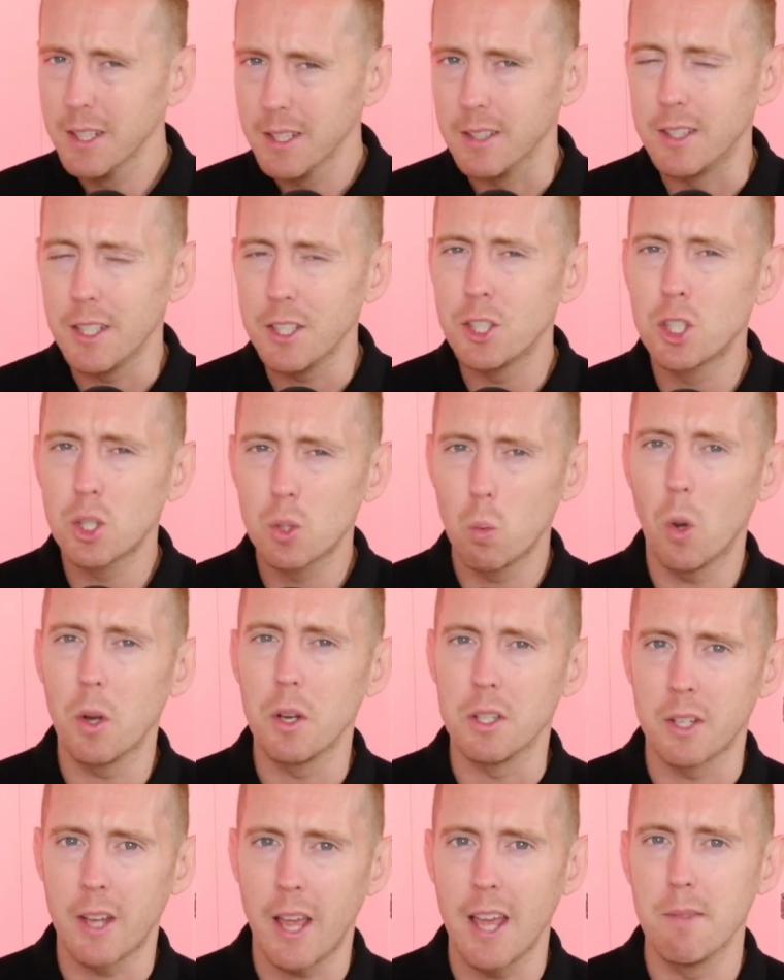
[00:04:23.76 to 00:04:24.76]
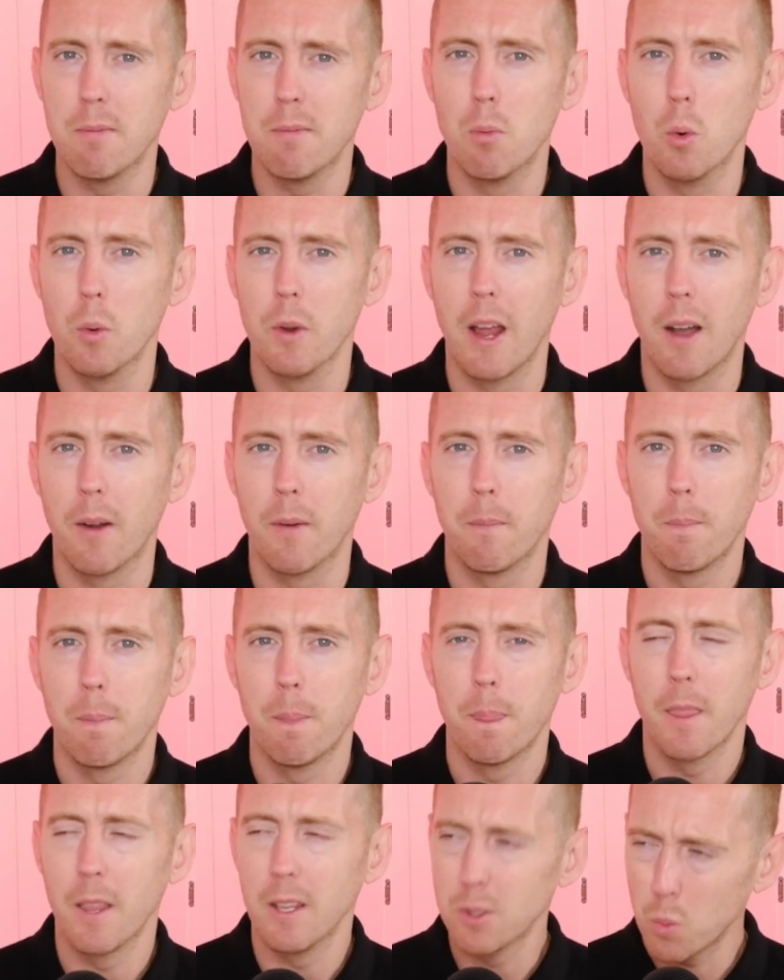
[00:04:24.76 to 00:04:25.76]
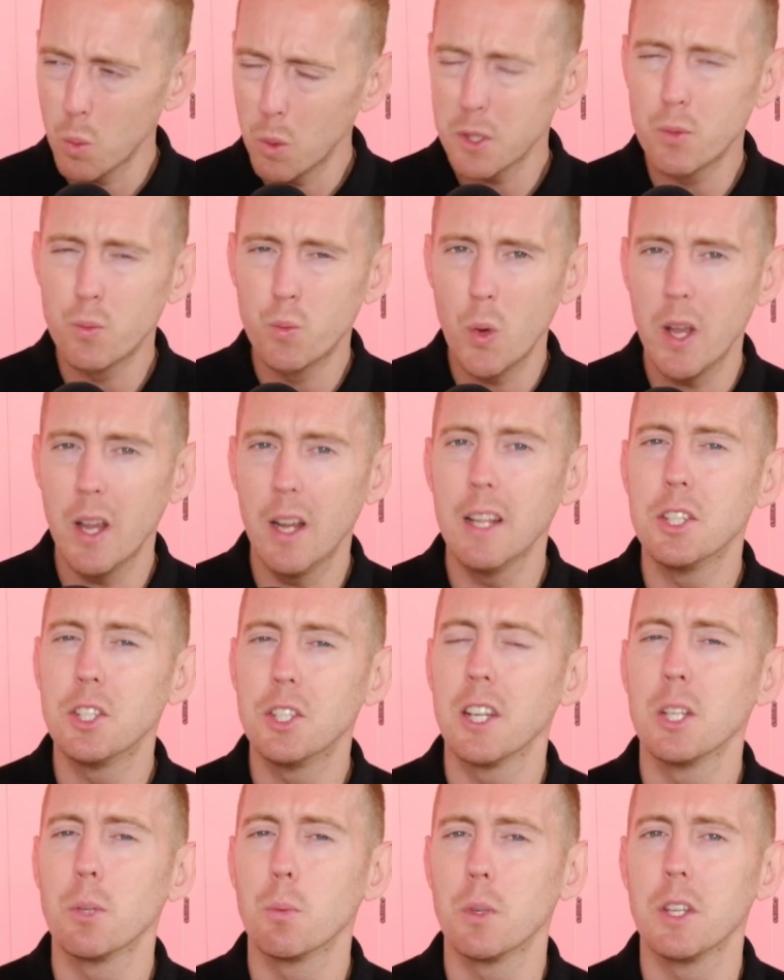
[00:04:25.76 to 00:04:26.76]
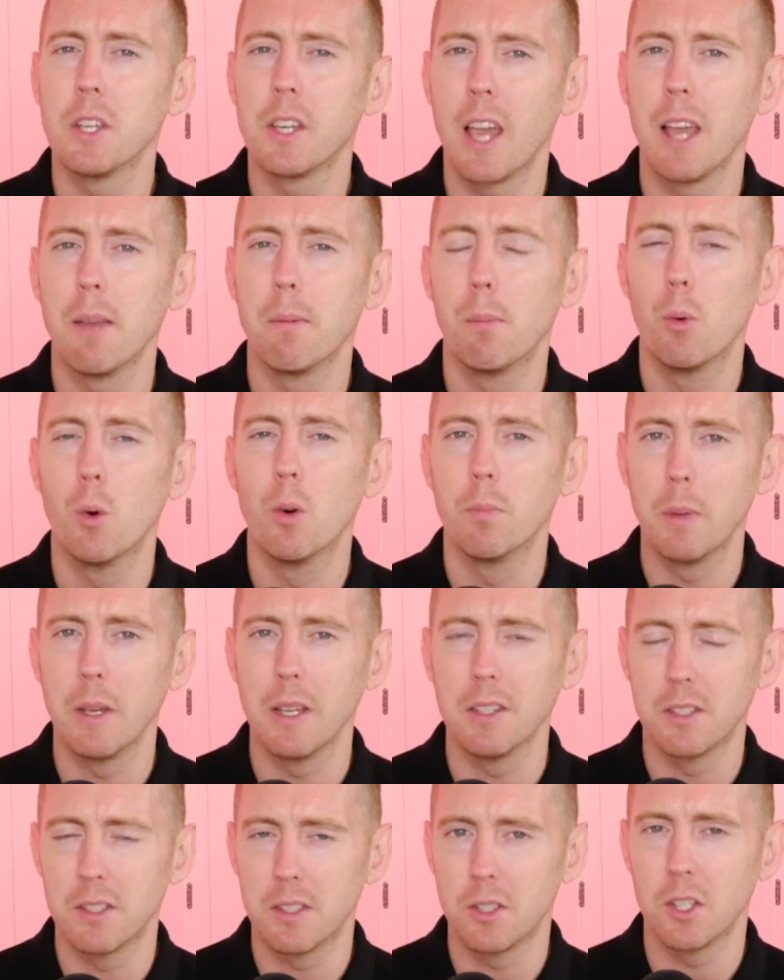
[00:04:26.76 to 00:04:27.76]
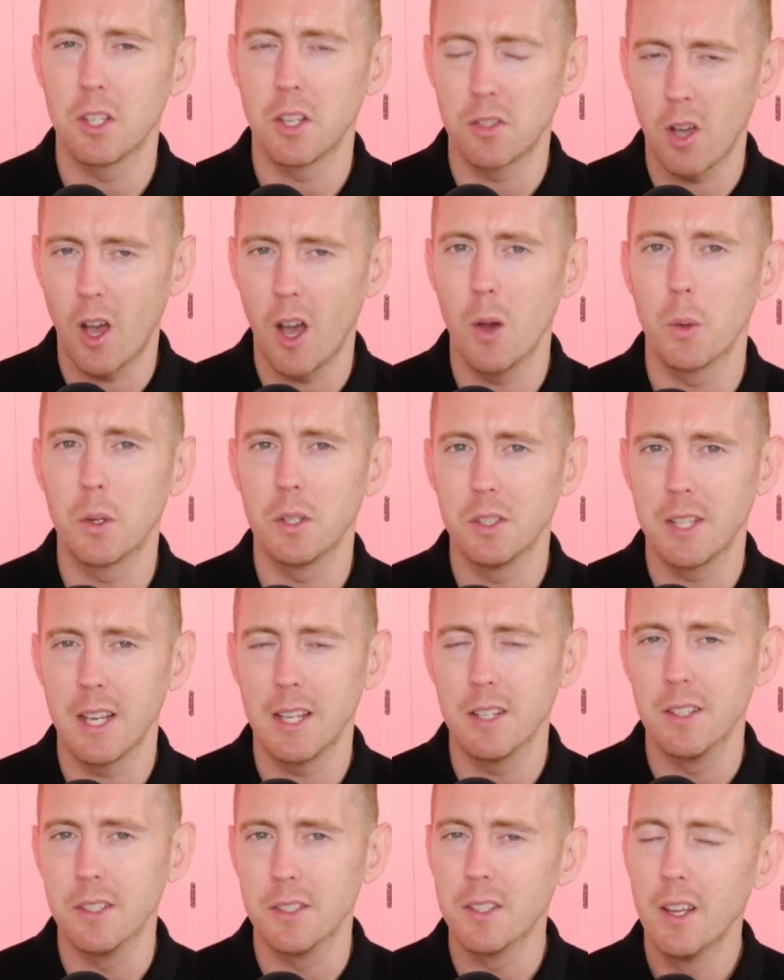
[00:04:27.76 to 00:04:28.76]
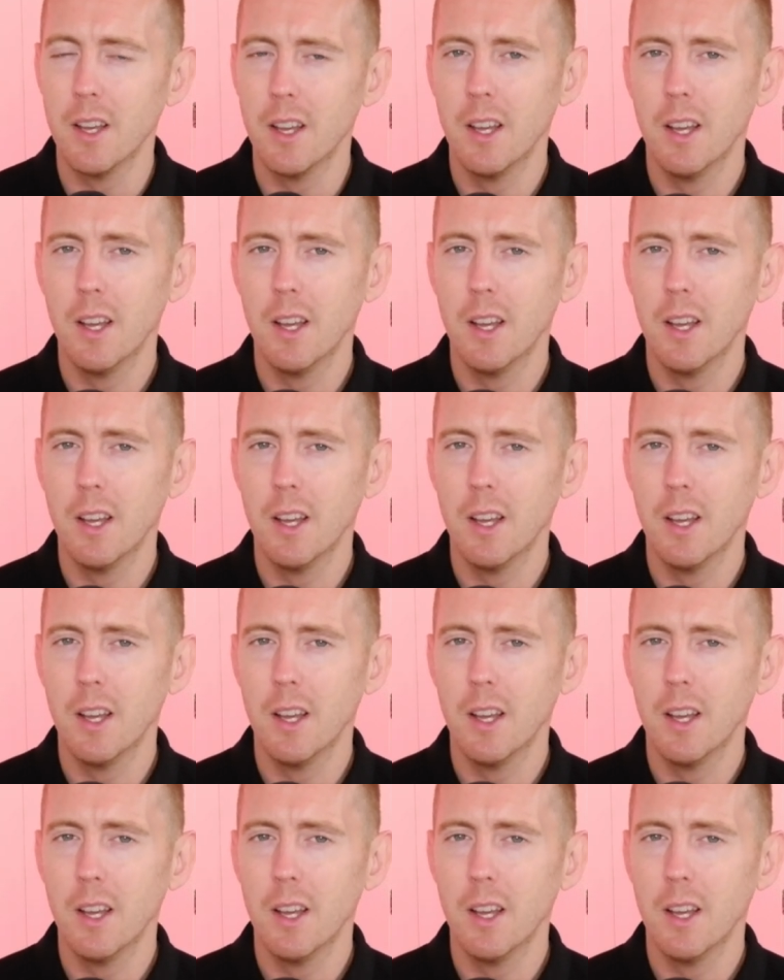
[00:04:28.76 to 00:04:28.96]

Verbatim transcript: that this squad is capable now. The squad is really genuinely capable of being to the title contenders.